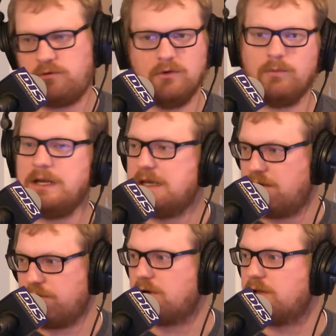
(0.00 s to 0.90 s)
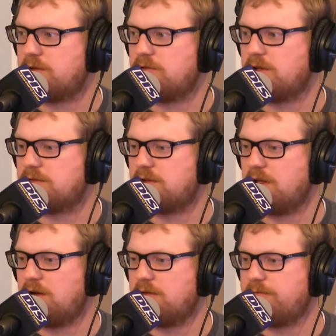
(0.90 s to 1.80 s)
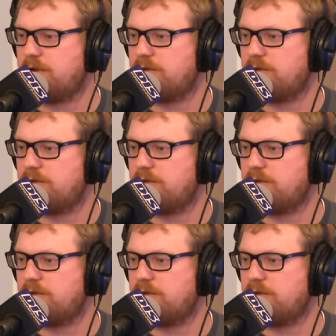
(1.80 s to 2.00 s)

year we never got the chance to get on a float.